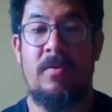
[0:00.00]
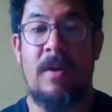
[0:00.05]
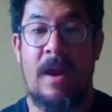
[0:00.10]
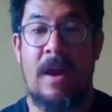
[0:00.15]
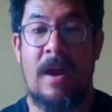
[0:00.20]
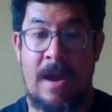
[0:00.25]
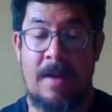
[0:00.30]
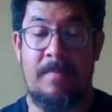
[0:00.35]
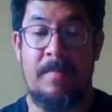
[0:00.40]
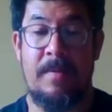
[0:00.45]

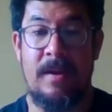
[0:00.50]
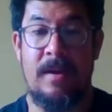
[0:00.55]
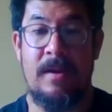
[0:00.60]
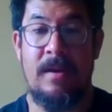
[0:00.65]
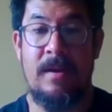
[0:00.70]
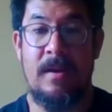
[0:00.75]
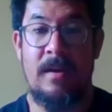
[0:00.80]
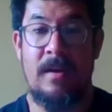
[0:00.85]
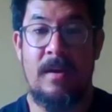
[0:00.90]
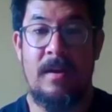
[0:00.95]
happy,
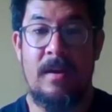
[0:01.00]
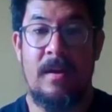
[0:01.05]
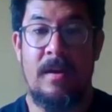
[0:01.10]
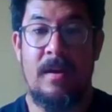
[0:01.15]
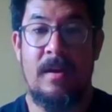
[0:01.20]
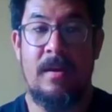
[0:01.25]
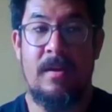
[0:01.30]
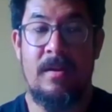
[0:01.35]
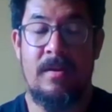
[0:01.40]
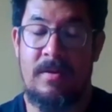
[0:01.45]

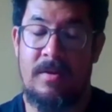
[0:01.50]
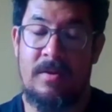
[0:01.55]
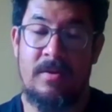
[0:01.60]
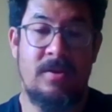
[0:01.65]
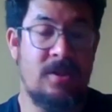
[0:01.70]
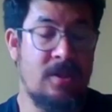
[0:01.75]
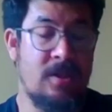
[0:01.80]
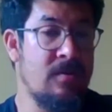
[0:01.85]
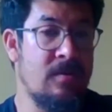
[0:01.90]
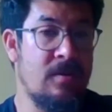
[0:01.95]

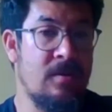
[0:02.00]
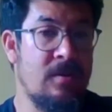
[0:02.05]
do